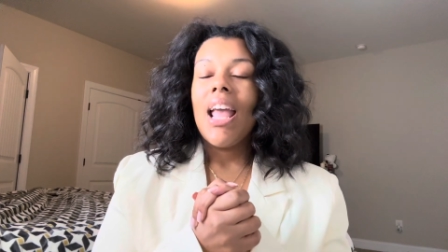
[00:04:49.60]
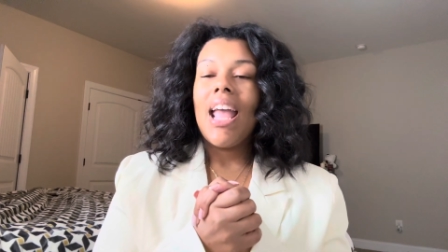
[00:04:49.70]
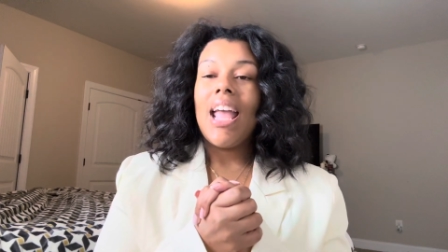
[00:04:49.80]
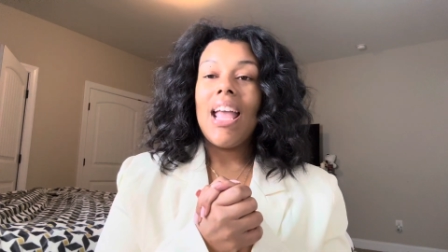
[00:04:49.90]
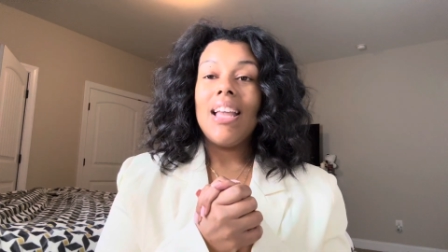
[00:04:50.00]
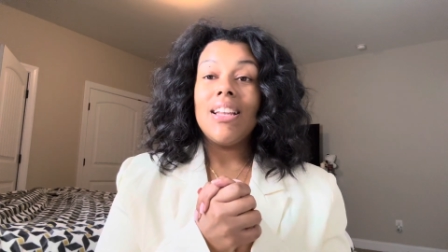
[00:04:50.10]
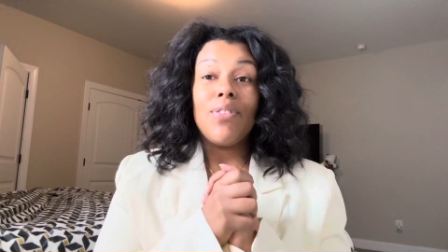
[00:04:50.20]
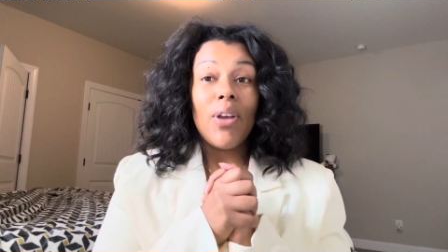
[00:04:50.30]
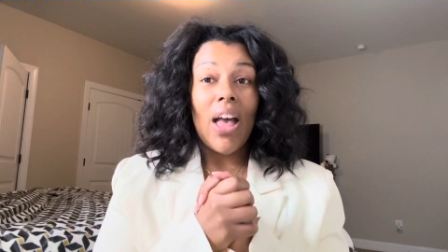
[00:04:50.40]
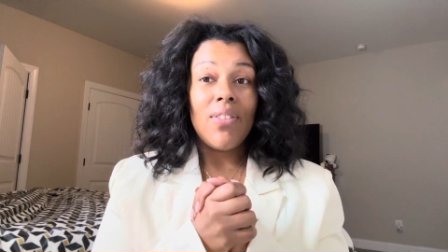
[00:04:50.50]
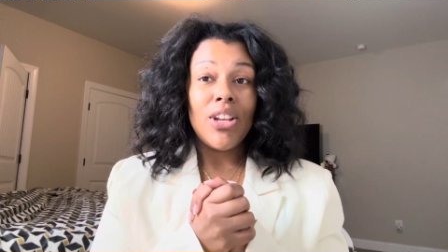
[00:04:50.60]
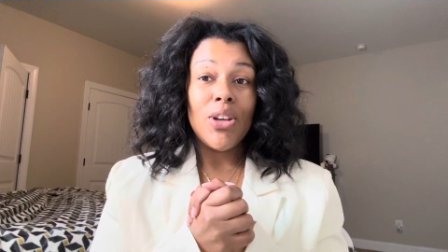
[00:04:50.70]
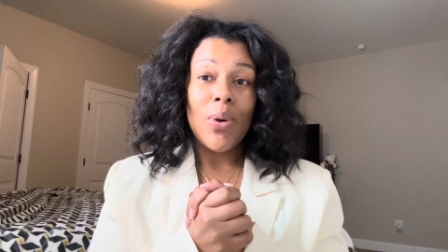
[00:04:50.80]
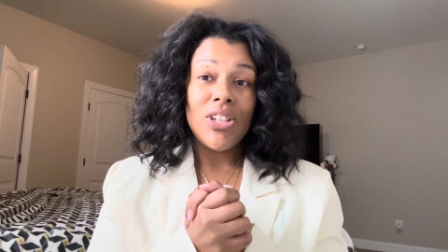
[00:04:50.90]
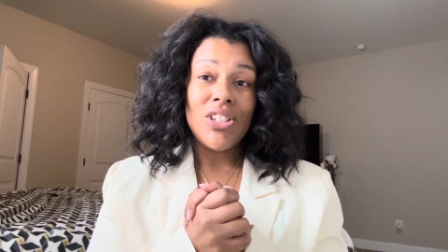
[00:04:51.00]
And if you have any
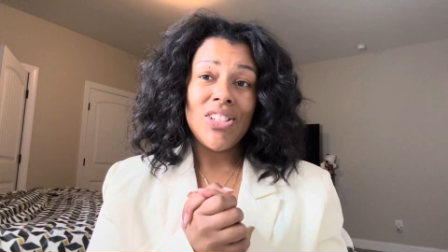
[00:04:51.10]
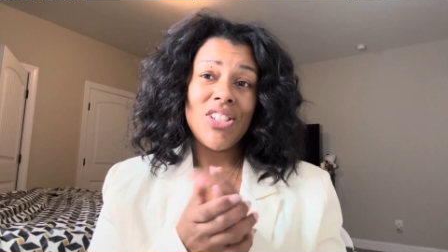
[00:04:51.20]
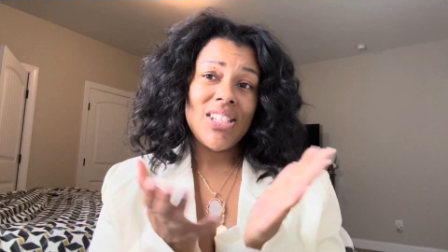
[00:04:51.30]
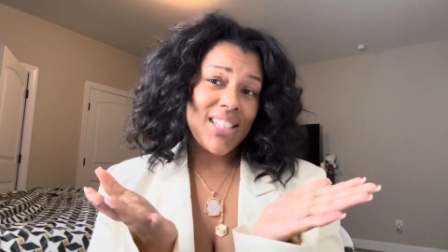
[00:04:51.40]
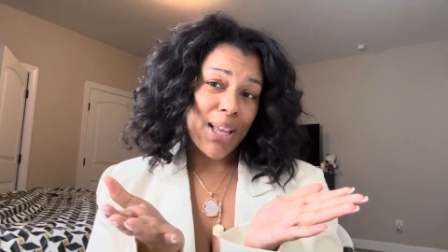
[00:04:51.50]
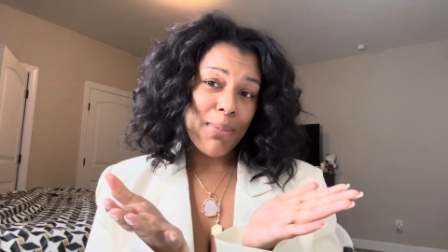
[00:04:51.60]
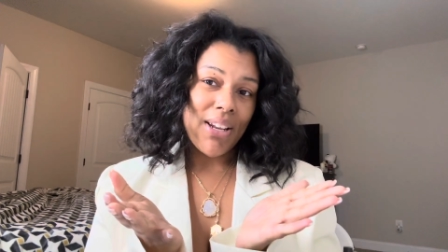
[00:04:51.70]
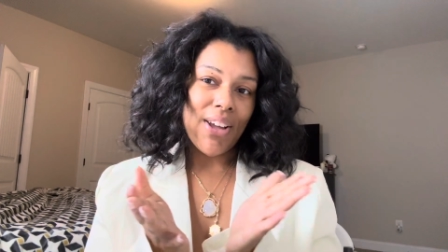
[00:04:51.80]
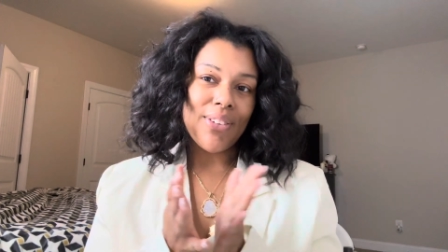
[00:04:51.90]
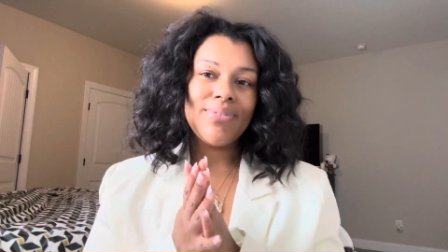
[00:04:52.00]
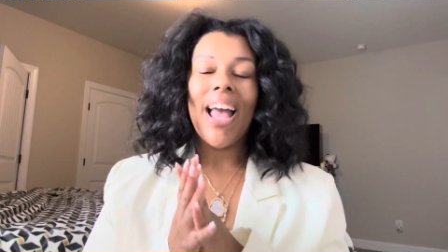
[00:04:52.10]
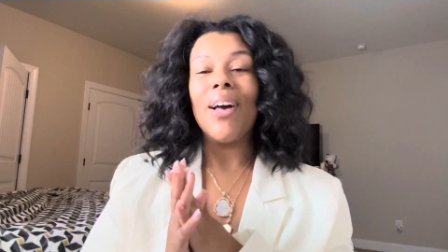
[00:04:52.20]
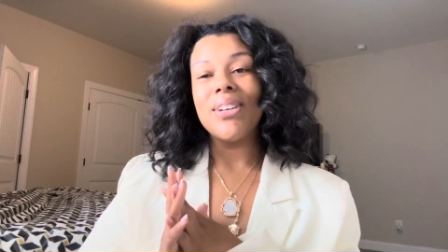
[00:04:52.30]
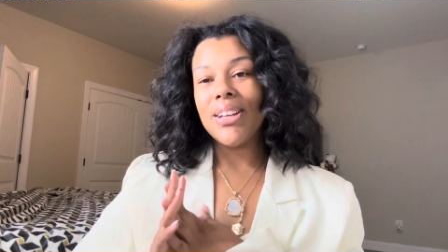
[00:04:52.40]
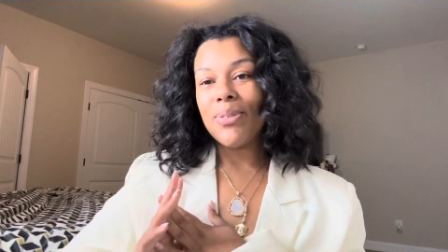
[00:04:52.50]
questions, just let me know.
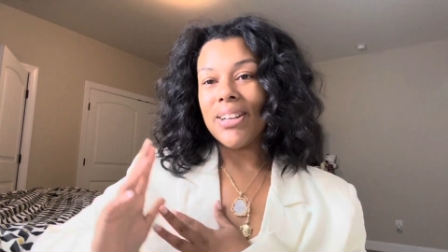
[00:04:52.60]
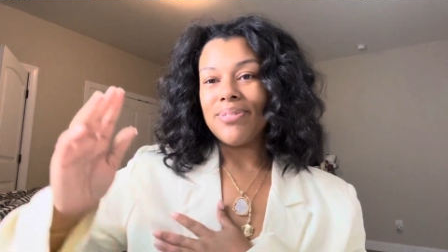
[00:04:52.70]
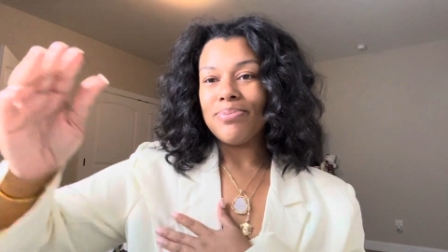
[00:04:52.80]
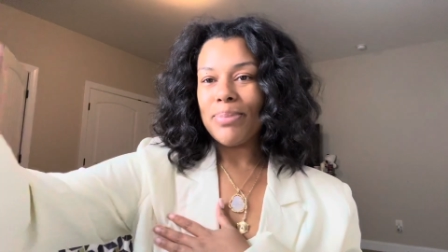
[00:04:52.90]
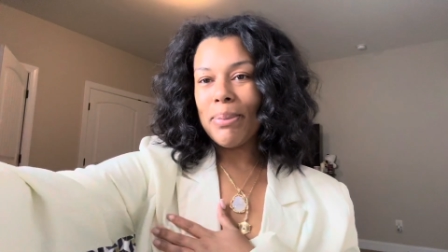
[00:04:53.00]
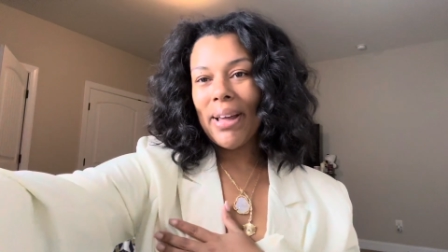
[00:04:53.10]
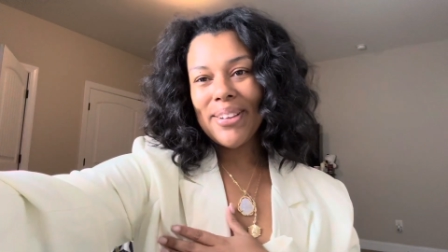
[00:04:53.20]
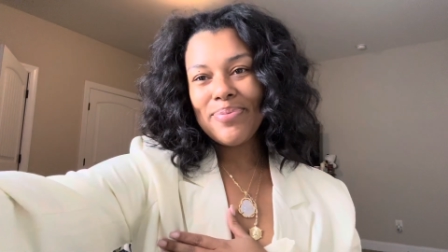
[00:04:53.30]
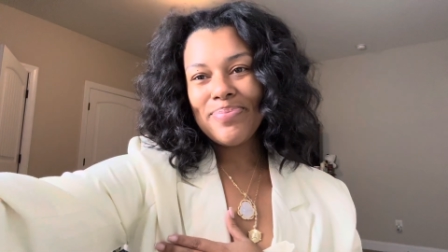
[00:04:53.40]
Have a good one. Bye-bye.